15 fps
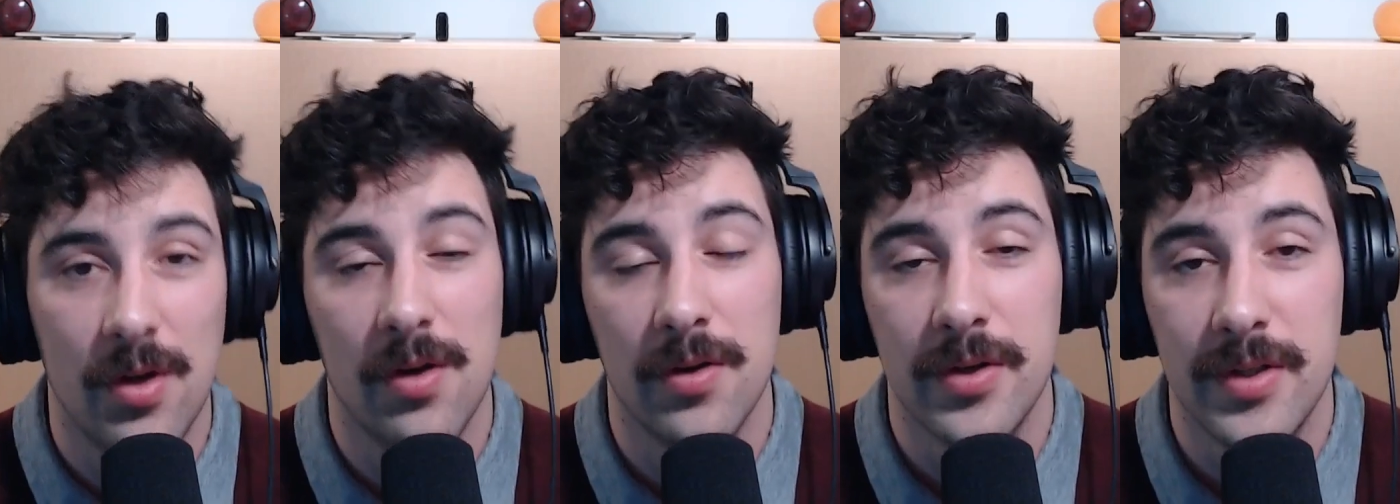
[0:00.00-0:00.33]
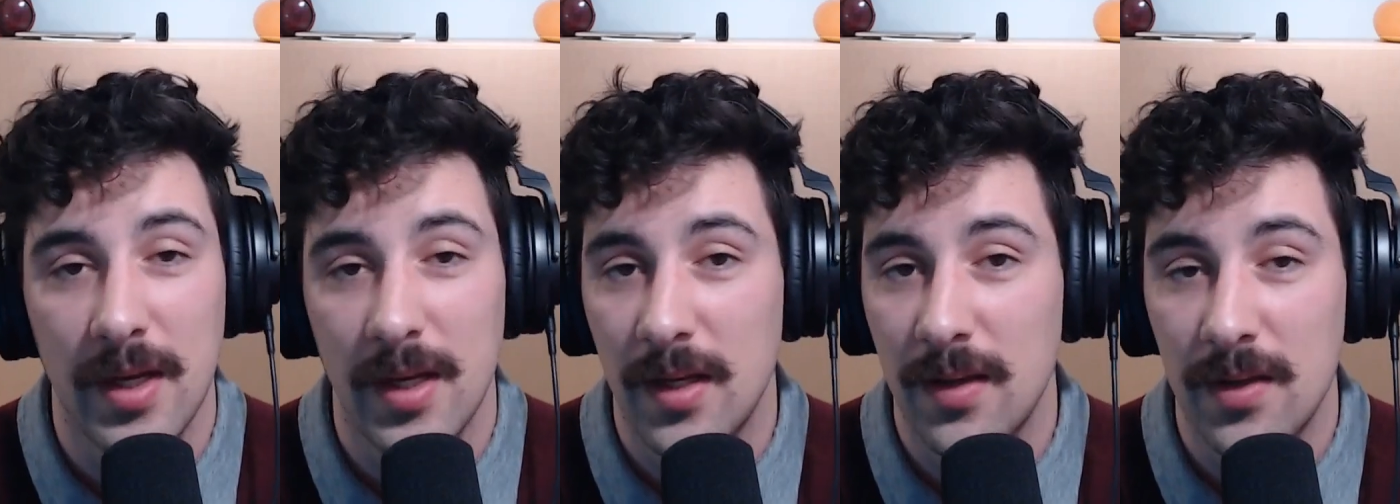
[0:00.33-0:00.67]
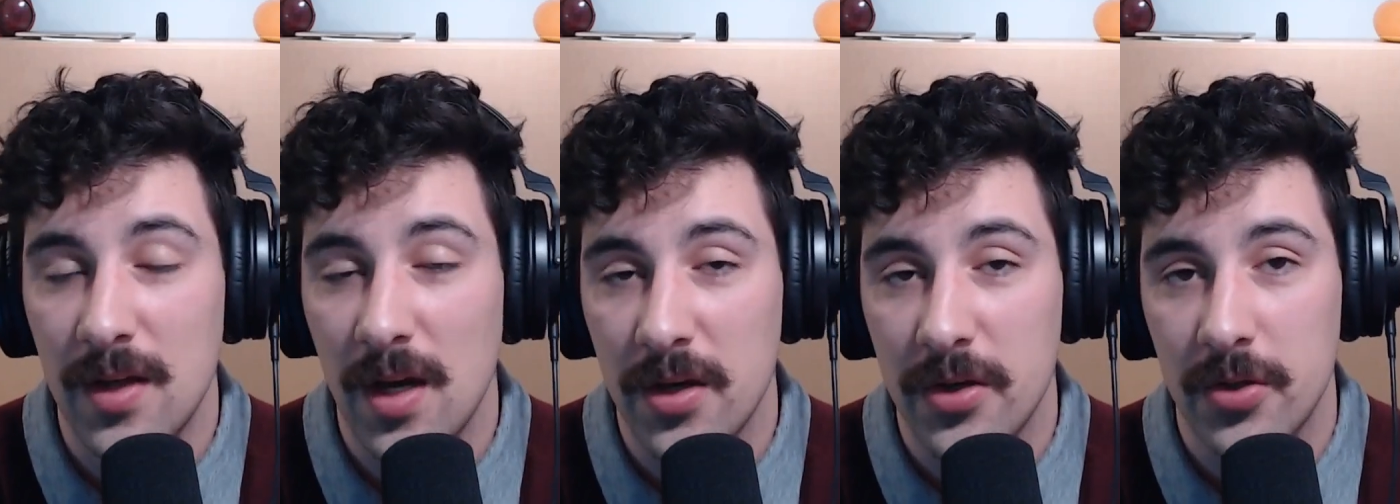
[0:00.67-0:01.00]
understanding the
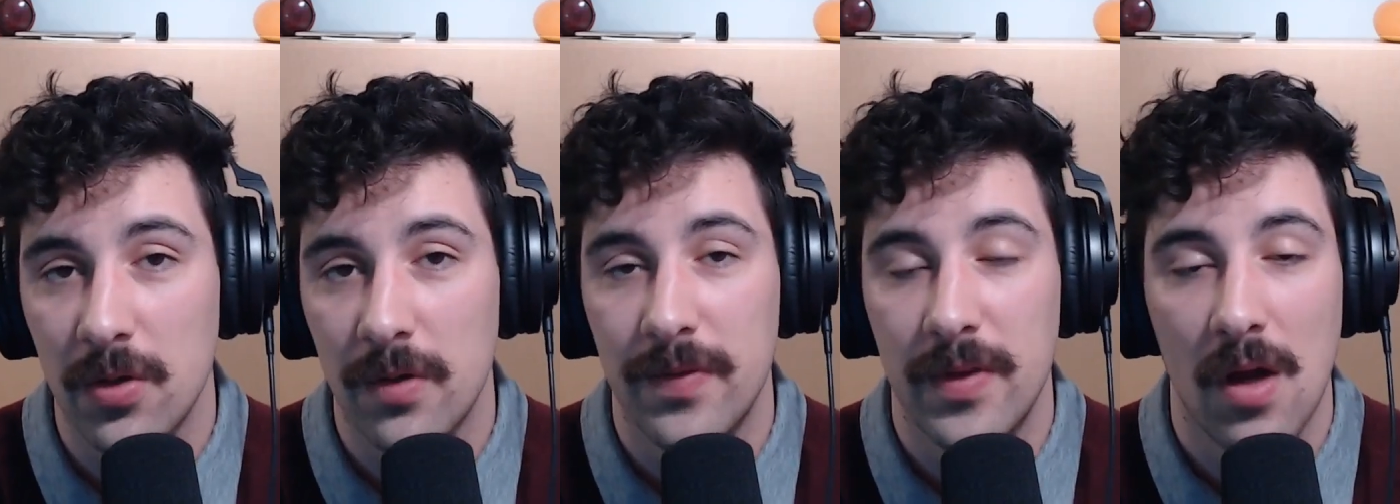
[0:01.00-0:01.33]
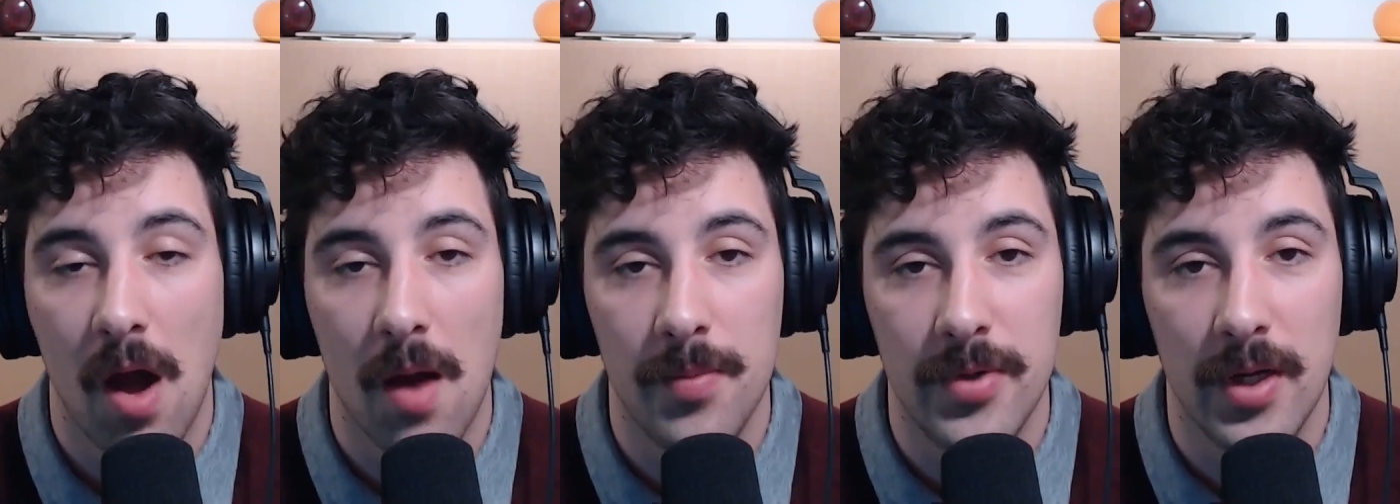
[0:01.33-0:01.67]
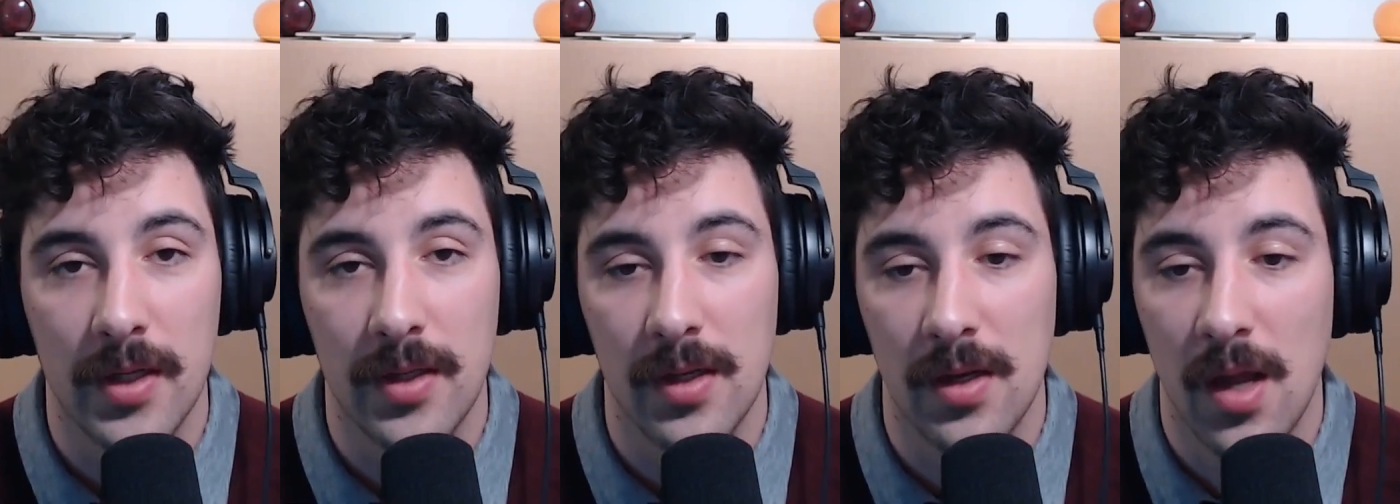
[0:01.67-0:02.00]
texture of the
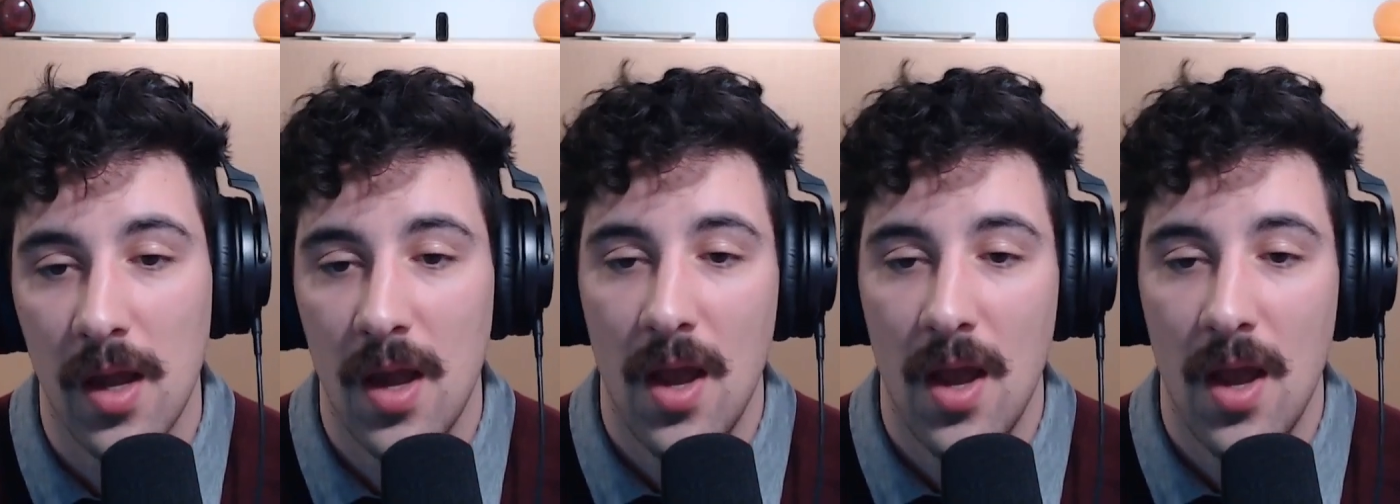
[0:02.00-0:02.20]
object and